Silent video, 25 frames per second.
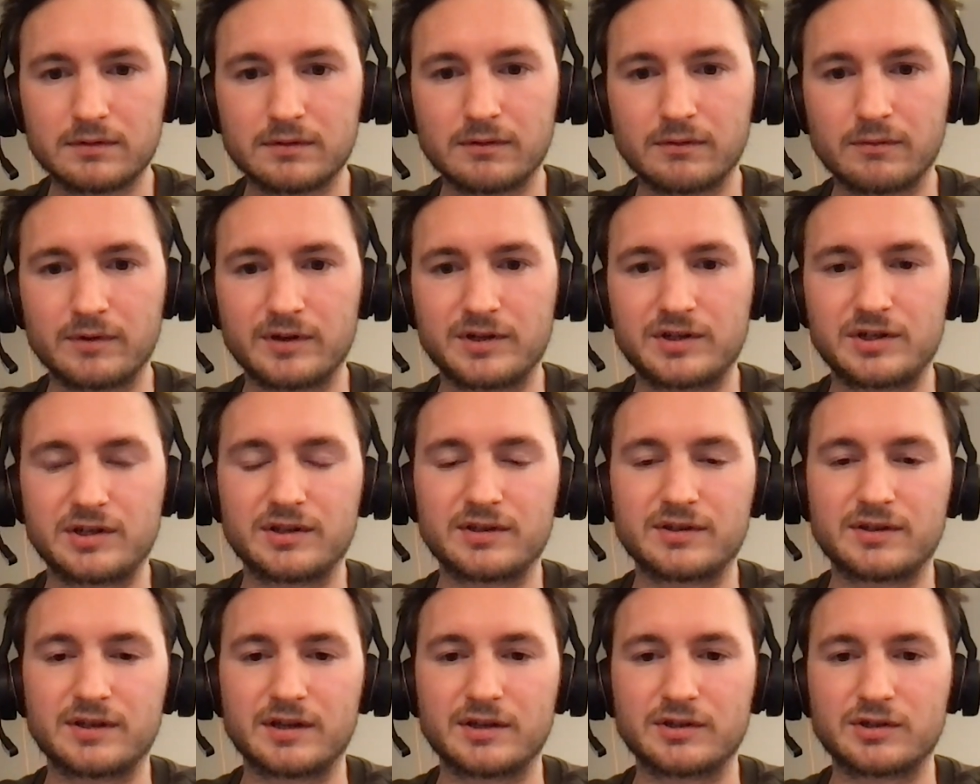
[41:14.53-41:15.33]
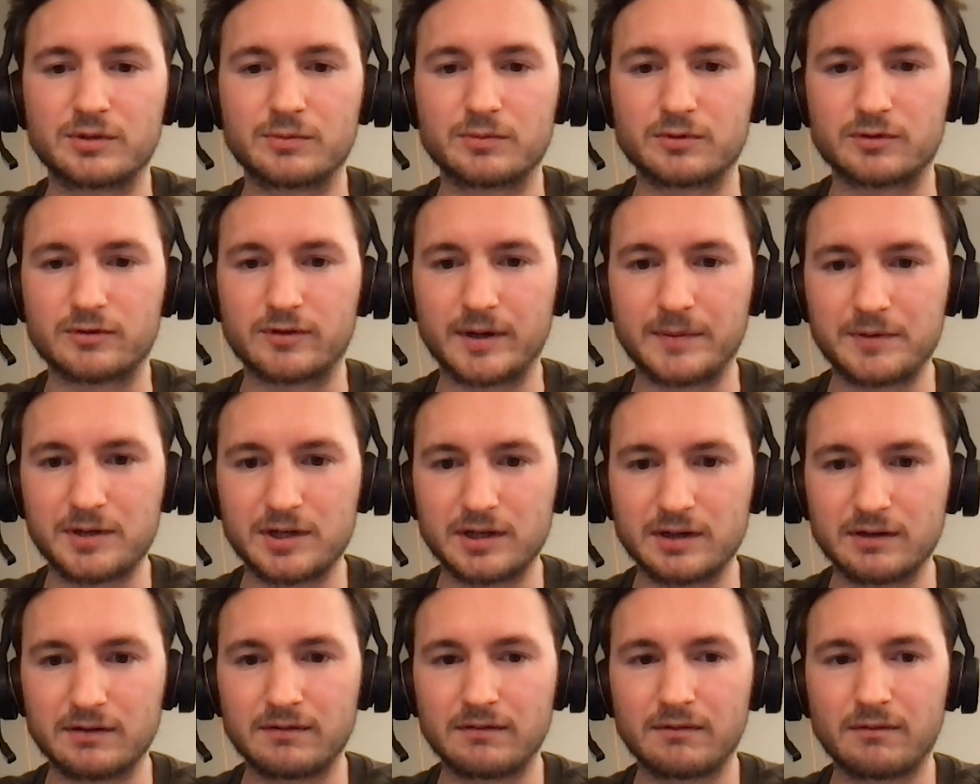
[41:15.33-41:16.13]
which is a
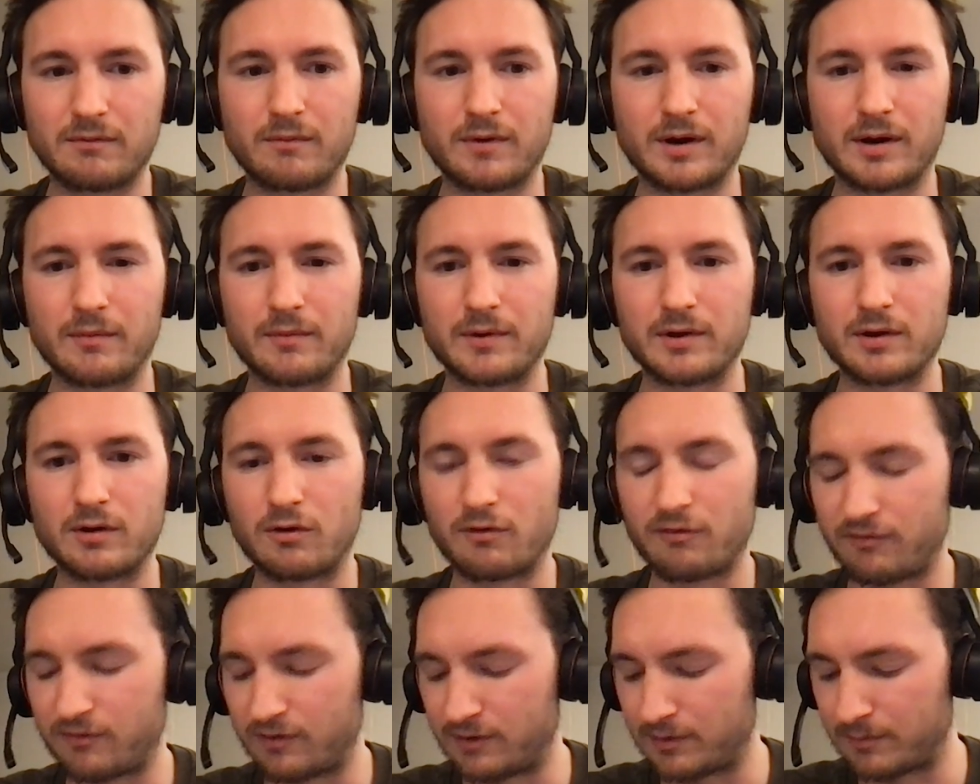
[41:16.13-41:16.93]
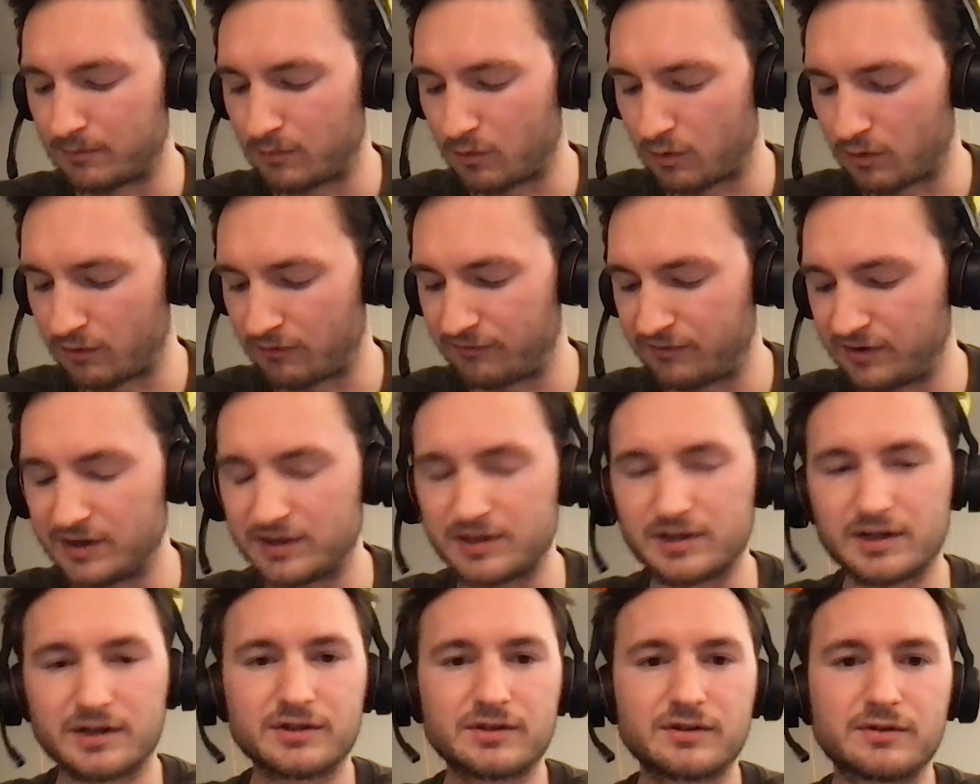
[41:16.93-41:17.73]
subscription where we offer more
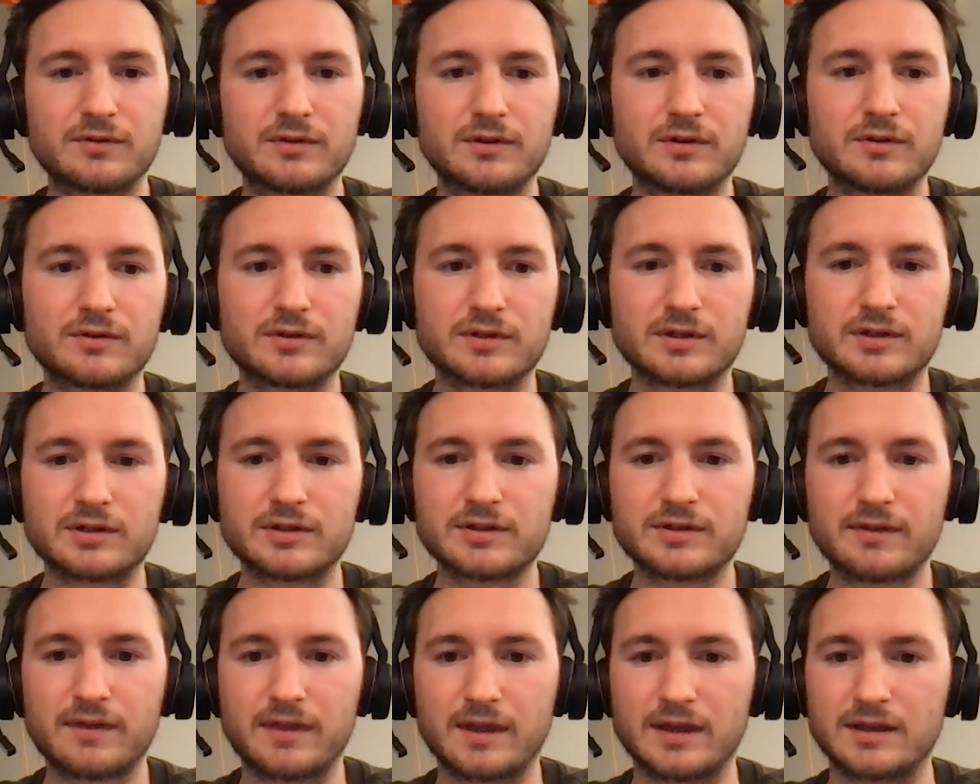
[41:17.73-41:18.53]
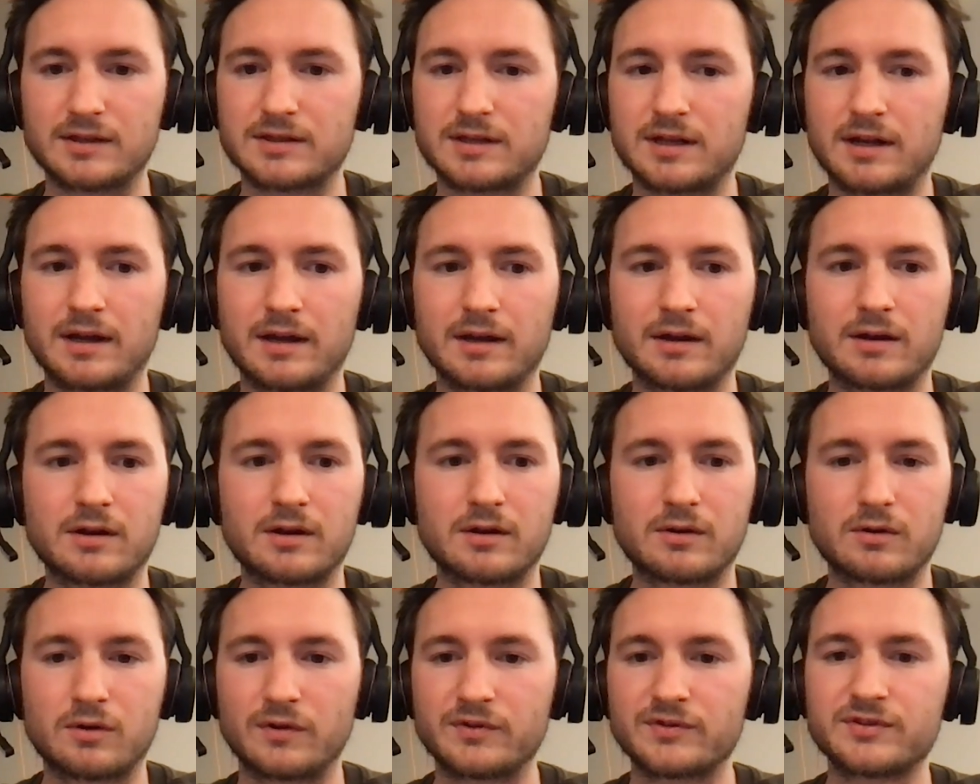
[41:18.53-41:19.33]
features to users, things like
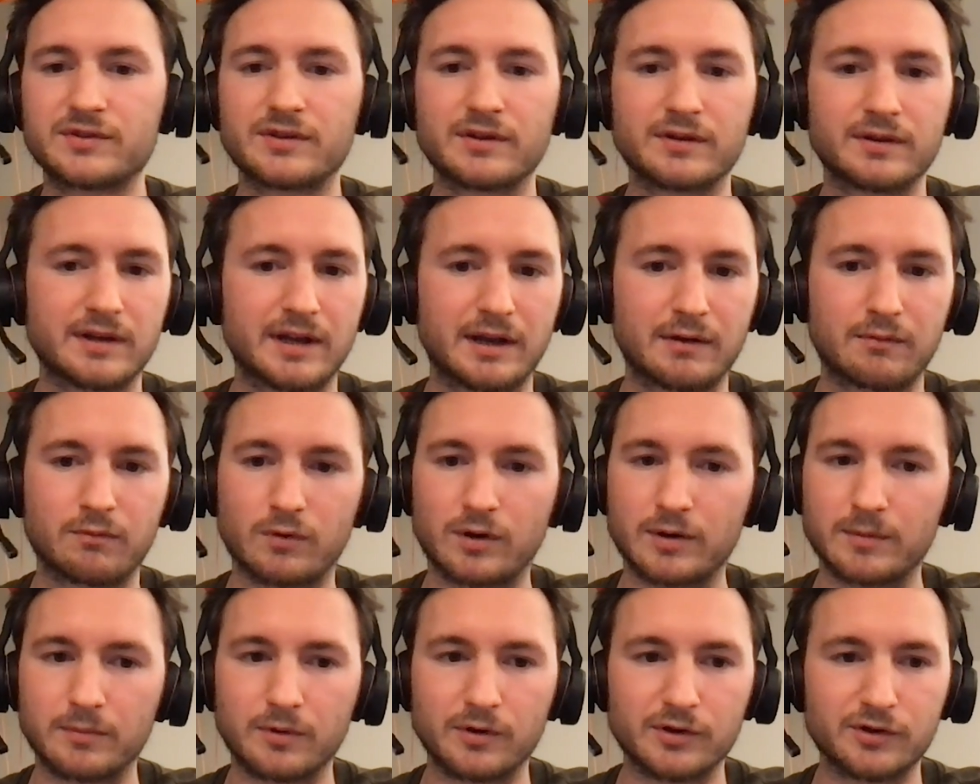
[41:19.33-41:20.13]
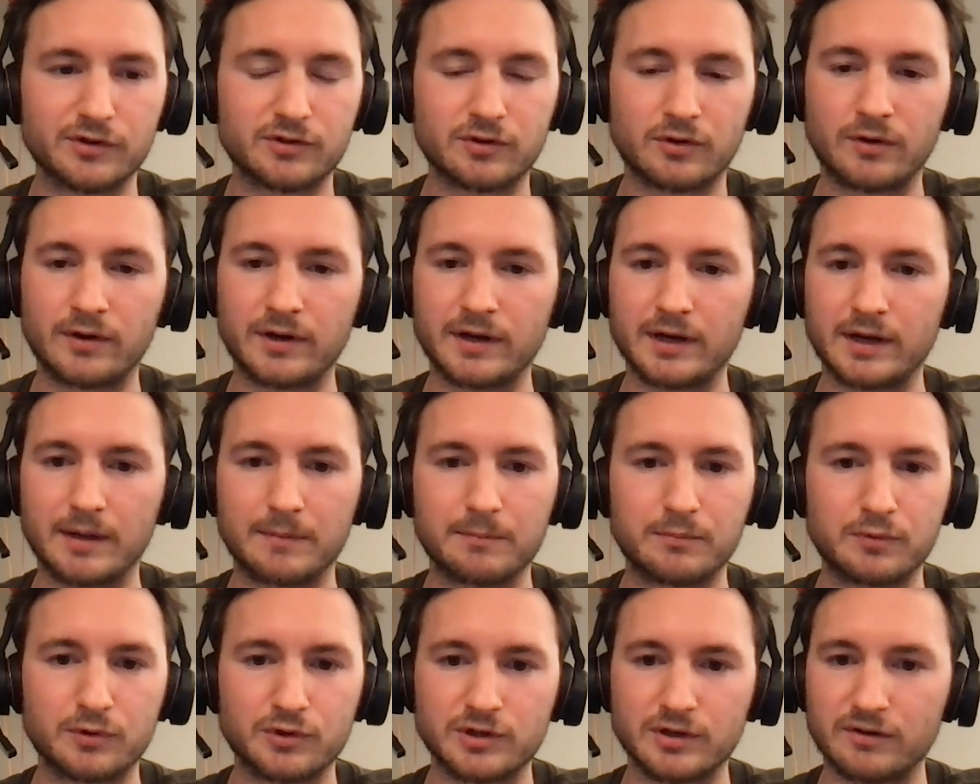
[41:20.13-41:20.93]
constant network monitoring and
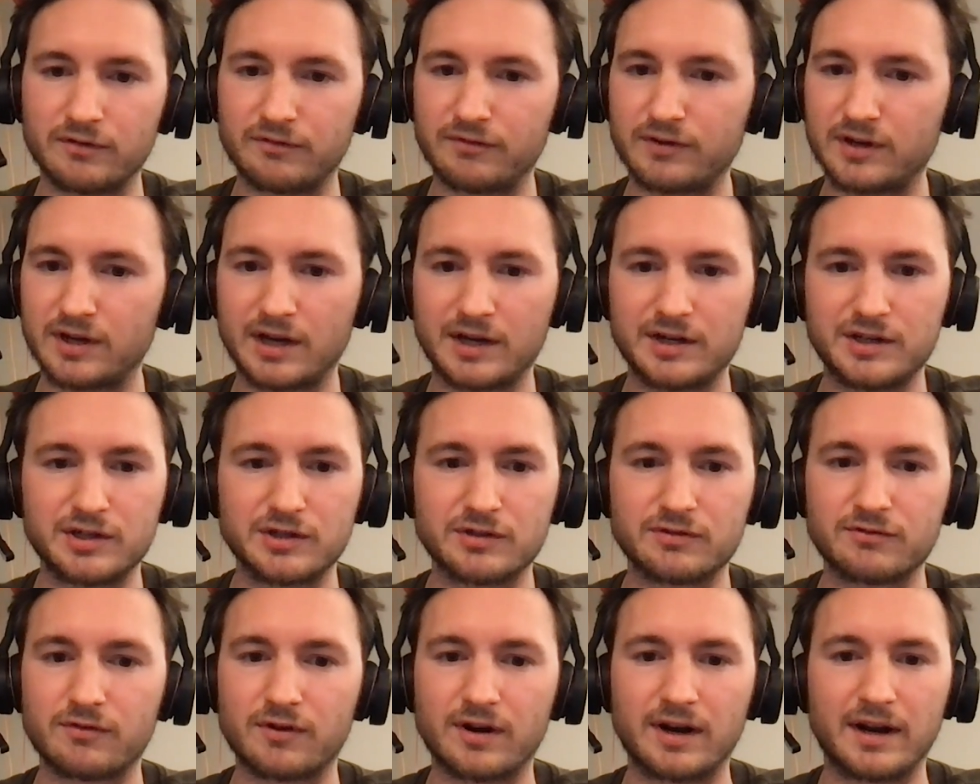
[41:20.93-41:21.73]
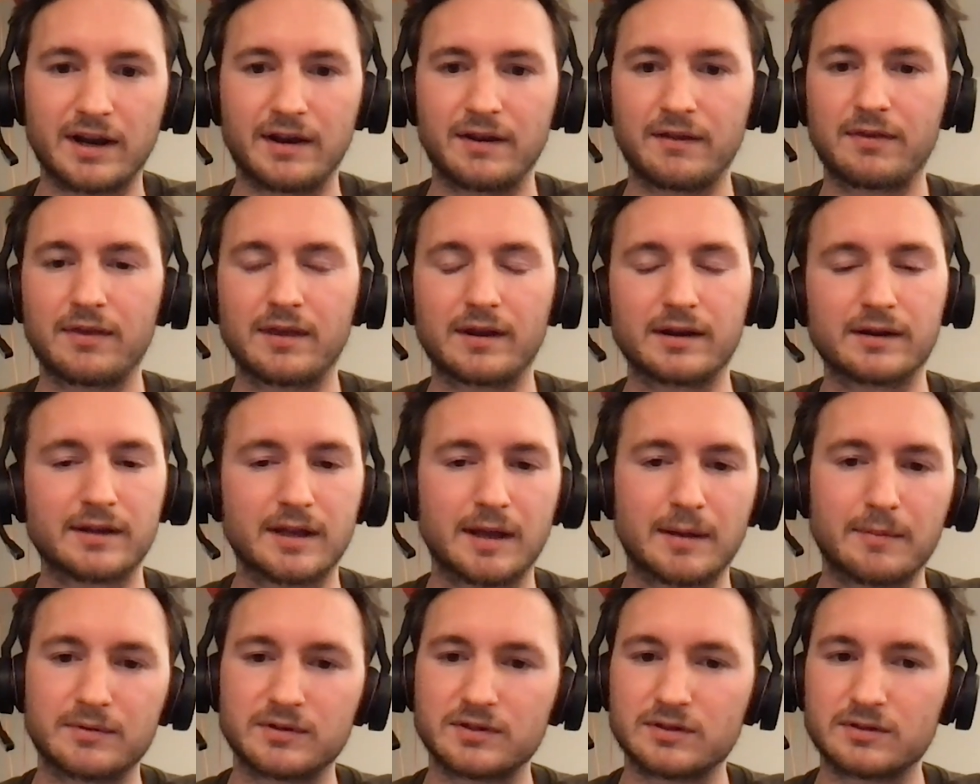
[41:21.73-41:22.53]
push notifications for anything that
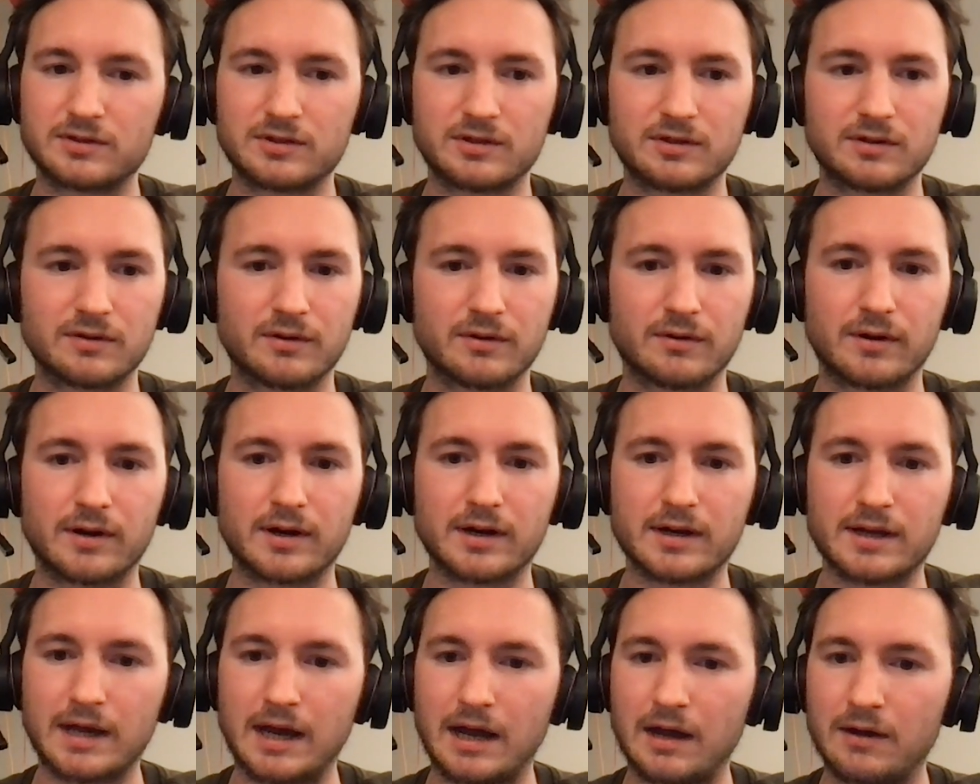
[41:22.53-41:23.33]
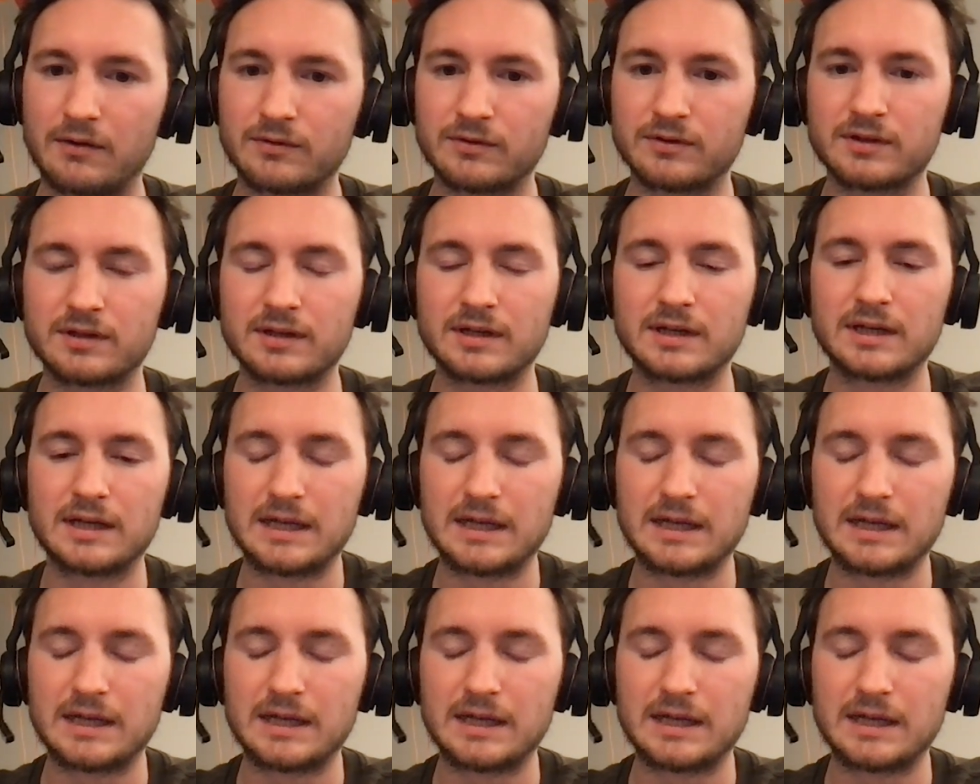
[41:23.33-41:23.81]
happens to your account,